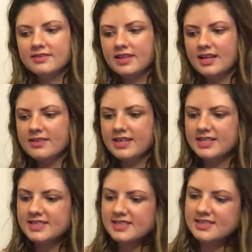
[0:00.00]
And
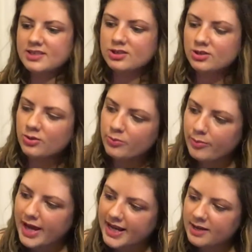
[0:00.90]
this is the new
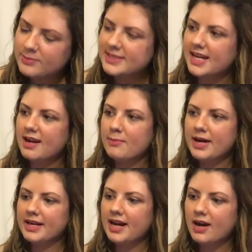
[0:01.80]
makeup setup
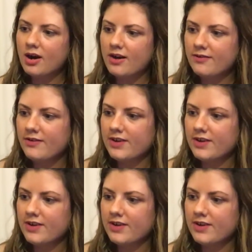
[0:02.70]
I got off of